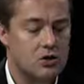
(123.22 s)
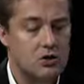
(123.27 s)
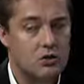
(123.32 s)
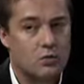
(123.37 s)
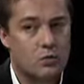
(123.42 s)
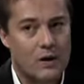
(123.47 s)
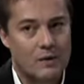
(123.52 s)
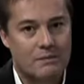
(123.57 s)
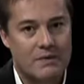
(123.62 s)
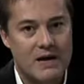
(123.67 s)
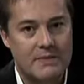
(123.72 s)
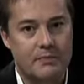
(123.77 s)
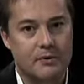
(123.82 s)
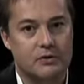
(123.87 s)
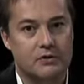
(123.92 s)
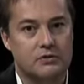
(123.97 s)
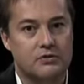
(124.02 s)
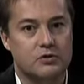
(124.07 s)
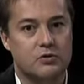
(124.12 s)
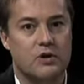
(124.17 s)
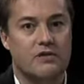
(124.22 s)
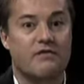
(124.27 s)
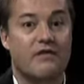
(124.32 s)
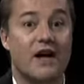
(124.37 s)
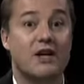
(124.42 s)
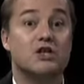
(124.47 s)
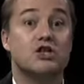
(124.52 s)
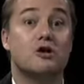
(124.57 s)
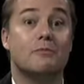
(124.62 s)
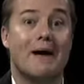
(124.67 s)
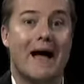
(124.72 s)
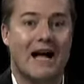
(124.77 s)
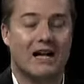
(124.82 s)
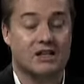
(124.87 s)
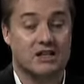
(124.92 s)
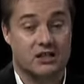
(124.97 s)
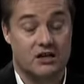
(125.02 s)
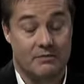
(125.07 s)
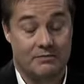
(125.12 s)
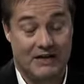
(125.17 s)
When people do a
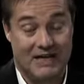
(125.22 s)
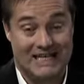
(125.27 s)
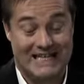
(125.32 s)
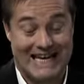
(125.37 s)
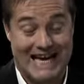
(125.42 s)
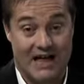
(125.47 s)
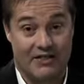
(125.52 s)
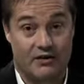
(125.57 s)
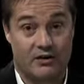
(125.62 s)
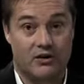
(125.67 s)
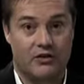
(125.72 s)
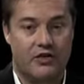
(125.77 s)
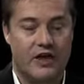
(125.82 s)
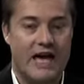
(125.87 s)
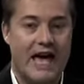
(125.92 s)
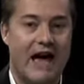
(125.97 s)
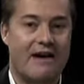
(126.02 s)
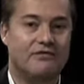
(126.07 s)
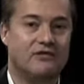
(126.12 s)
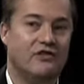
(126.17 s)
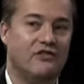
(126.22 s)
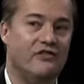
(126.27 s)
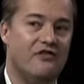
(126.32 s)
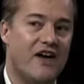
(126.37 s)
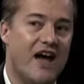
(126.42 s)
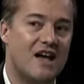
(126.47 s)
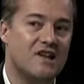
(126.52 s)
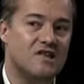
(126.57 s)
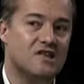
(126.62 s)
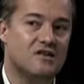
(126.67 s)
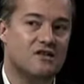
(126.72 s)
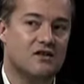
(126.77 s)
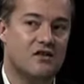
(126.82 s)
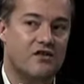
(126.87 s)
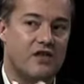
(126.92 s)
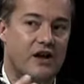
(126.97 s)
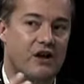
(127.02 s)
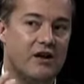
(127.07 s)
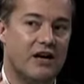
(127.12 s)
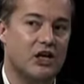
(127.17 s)
venture-backed company together, they have to vest
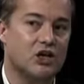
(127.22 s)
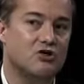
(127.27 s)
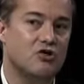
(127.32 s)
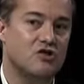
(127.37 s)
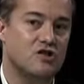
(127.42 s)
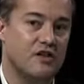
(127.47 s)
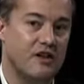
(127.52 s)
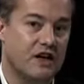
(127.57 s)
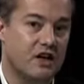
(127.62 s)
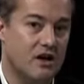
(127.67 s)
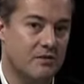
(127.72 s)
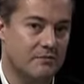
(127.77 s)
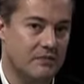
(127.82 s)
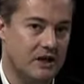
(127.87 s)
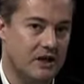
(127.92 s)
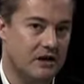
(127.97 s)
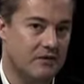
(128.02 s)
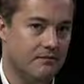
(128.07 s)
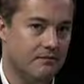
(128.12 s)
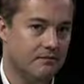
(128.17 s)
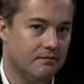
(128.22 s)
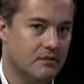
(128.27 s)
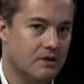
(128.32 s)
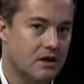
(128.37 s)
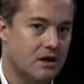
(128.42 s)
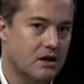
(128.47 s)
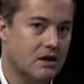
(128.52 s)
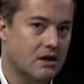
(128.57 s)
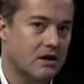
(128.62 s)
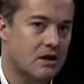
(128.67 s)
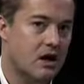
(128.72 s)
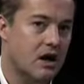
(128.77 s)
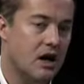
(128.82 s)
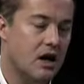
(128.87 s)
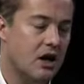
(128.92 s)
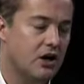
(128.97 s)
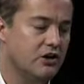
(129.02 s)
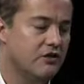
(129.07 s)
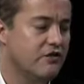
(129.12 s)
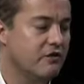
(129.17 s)
their interest in the company.
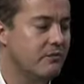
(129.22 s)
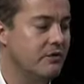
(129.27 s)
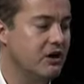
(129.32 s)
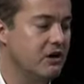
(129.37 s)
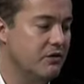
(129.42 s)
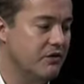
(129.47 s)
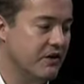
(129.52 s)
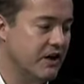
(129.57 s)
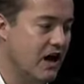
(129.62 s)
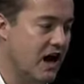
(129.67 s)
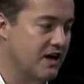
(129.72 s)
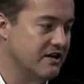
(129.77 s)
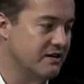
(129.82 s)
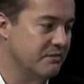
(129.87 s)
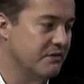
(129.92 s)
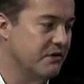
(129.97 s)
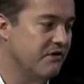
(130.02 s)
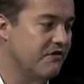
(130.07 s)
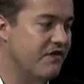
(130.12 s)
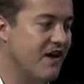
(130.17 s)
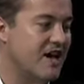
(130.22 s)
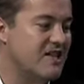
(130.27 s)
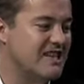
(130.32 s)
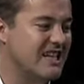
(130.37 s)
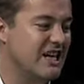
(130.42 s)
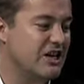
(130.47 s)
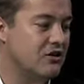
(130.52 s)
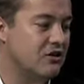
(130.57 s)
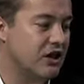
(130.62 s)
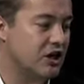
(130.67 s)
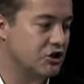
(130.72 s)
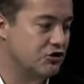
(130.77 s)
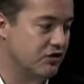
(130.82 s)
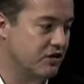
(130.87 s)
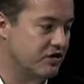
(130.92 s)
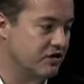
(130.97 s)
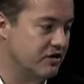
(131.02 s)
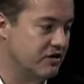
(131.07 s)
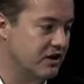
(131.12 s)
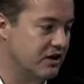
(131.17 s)
Are you familiar with the concept of vesting your
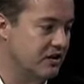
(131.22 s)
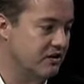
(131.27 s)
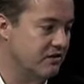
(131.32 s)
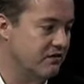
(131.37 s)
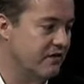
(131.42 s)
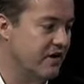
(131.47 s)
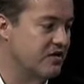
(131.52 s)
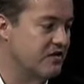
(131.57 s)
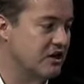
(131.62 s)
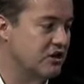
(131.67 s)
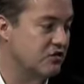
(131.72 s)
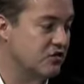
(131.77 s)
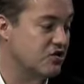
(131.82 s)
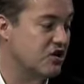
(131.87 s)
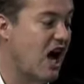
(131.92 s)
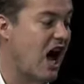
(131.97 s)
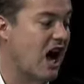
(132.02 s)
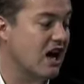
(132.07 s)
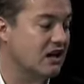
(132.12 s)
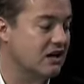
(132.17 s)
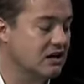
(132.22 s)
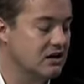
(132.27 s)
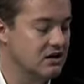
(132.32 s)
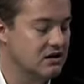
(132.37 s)
interest, investing your stock?